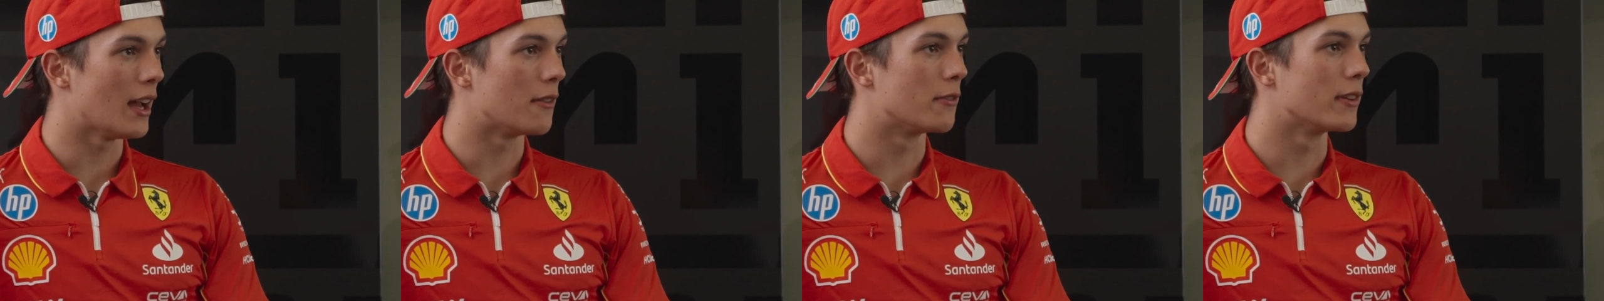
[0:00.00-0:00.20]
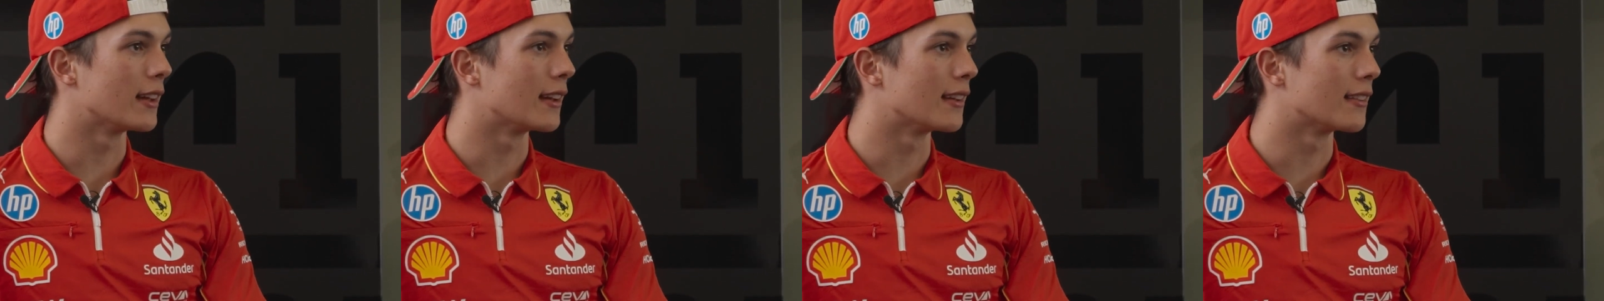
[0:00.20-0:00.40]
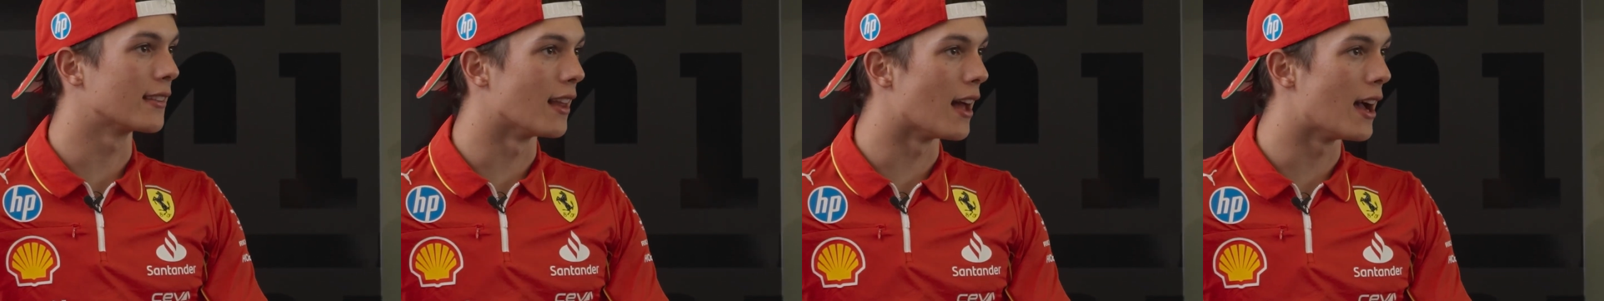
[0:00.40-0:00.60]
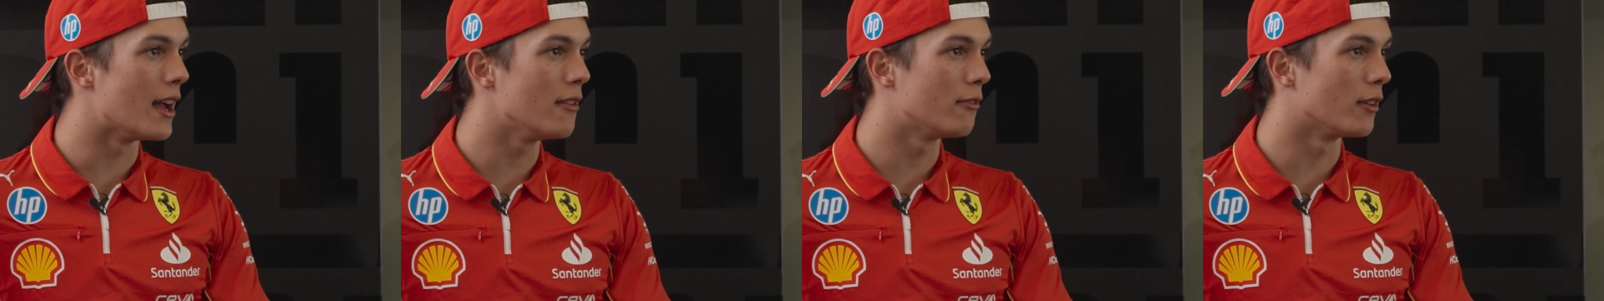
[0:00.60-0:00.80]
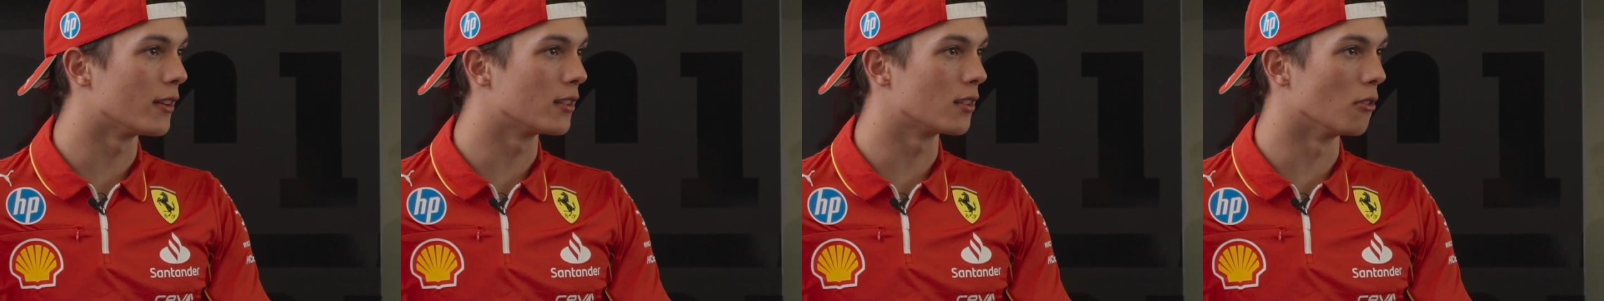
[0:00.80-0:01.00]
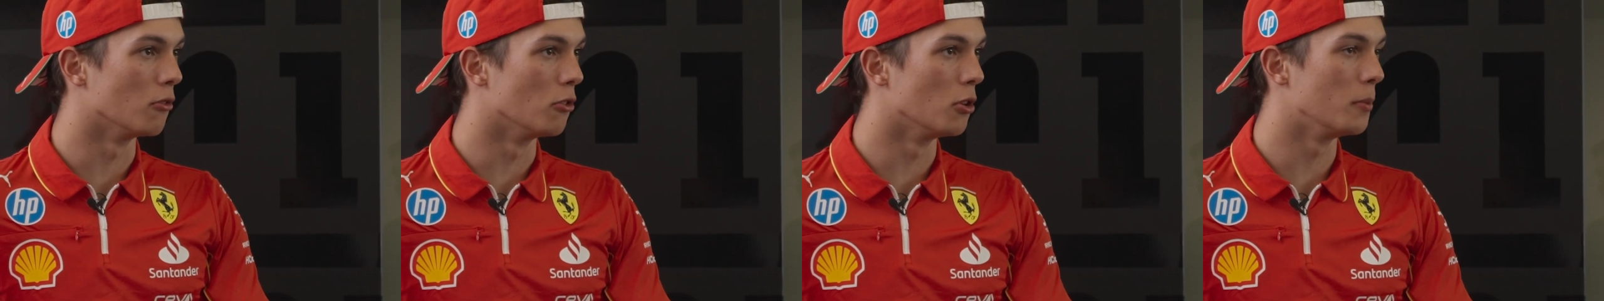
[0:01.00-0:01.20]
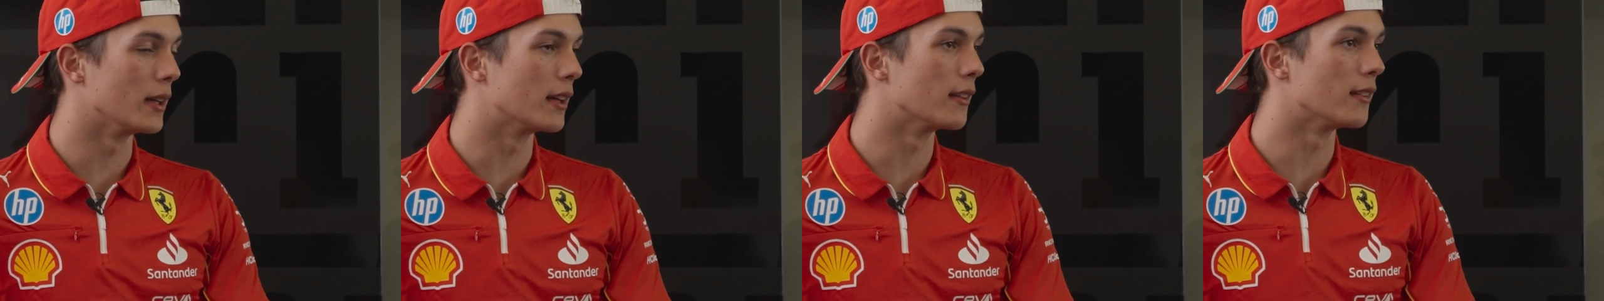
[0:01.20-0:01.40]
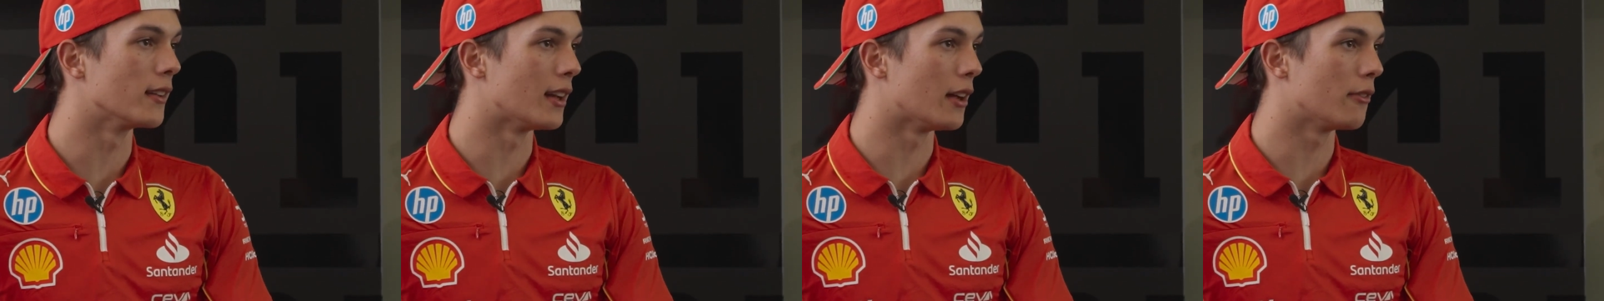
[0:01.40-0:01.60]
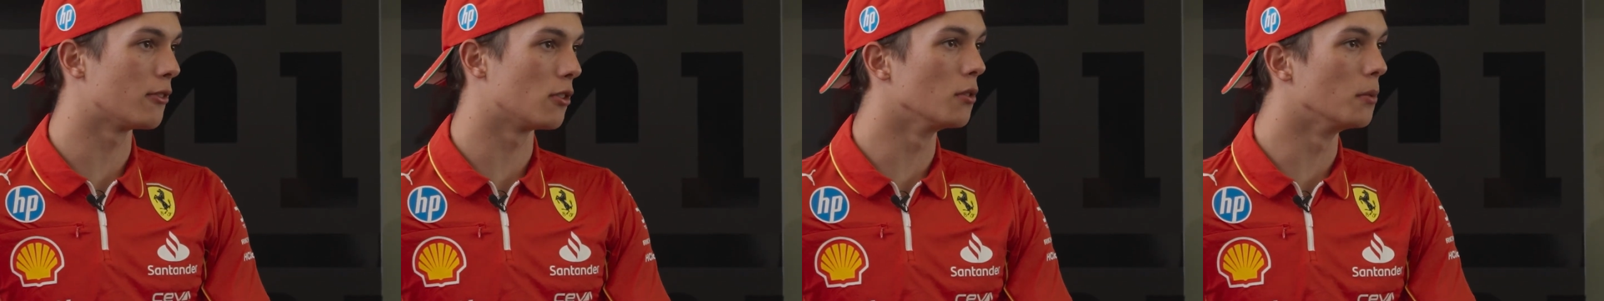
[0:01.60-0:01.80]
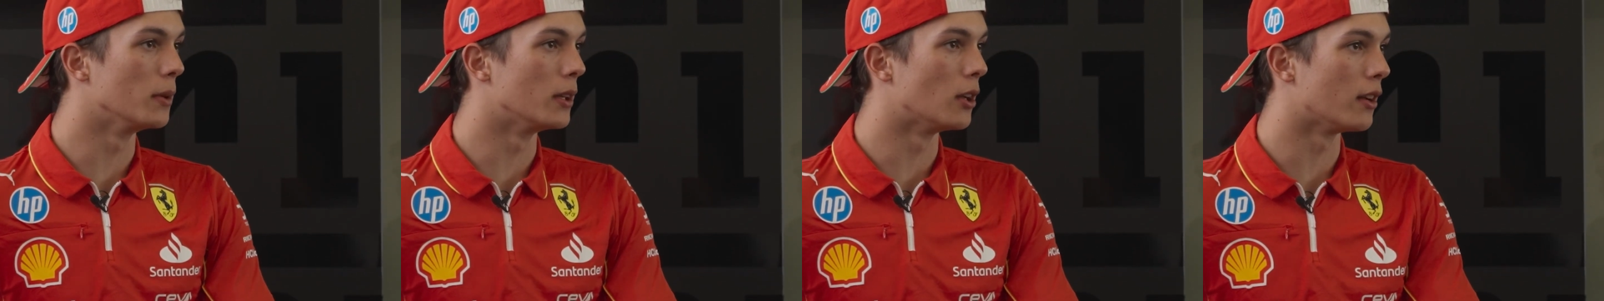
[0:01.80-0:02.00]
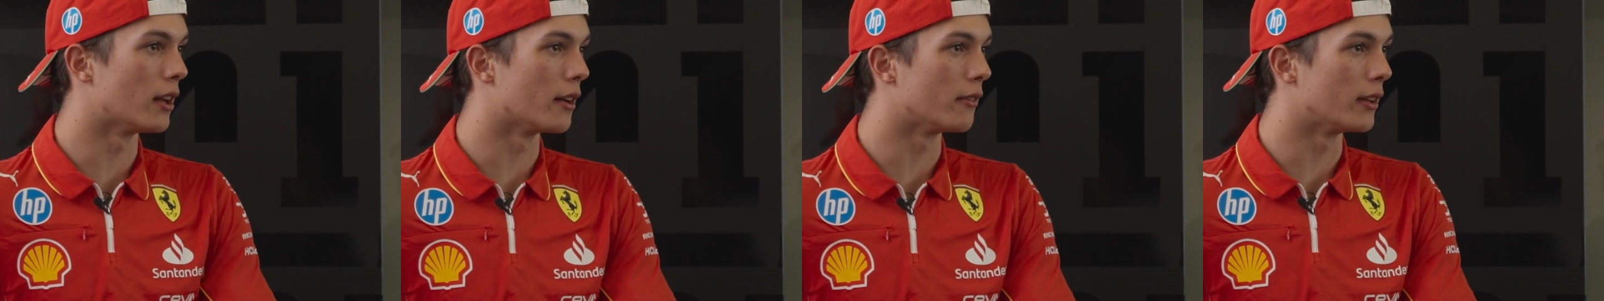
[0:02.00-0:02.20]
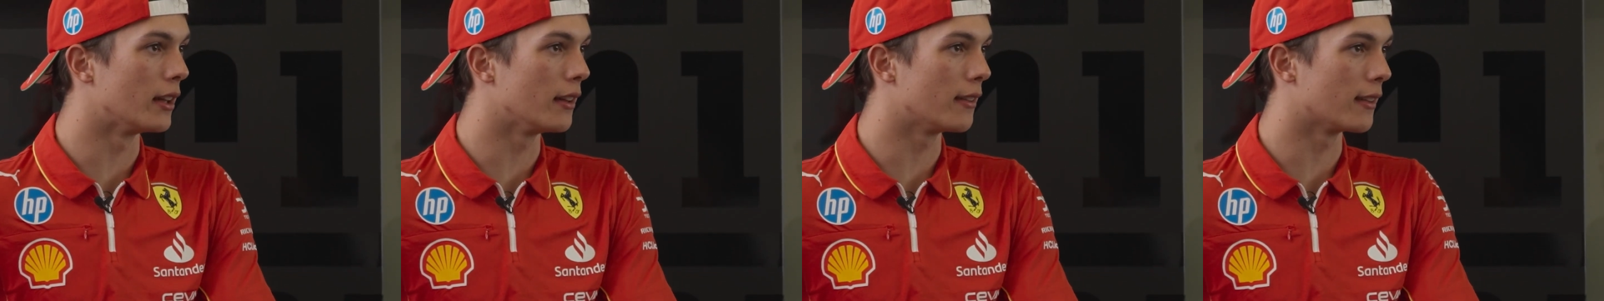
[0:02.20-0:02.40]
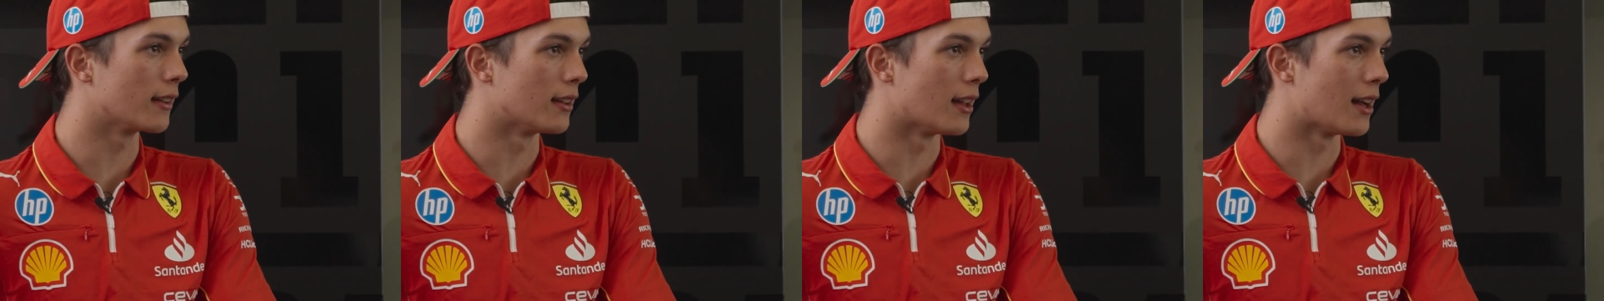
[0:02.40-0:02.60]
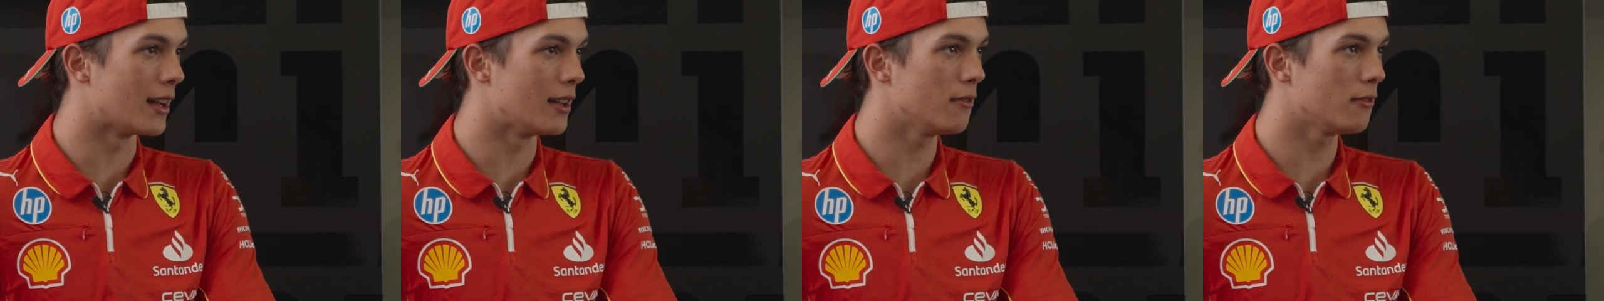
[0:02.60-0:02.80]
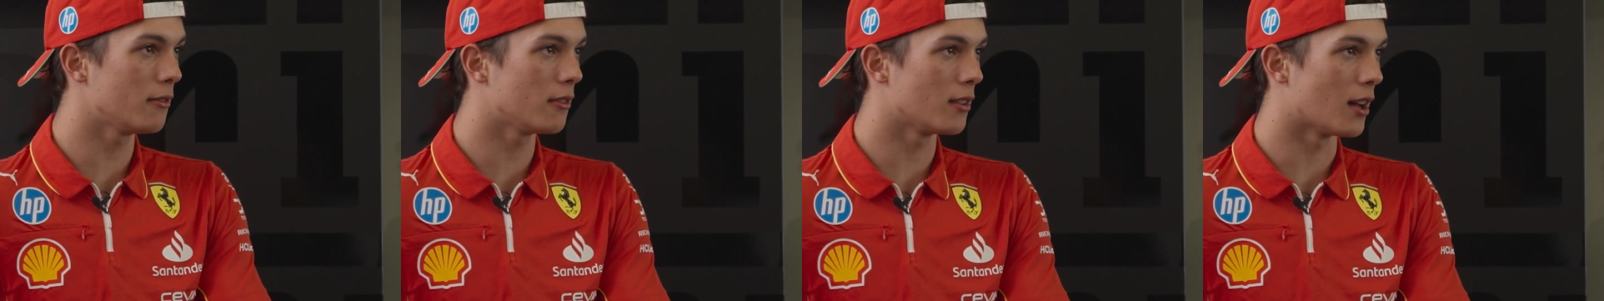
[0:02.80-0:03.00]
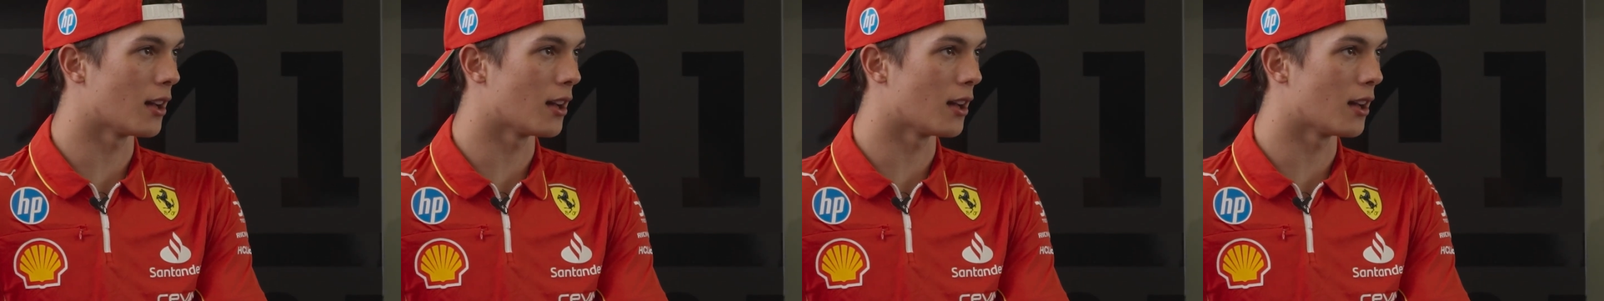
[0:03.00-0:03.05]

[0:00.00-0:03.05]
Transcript: everything is live first of all because in F2 we don't have anything live.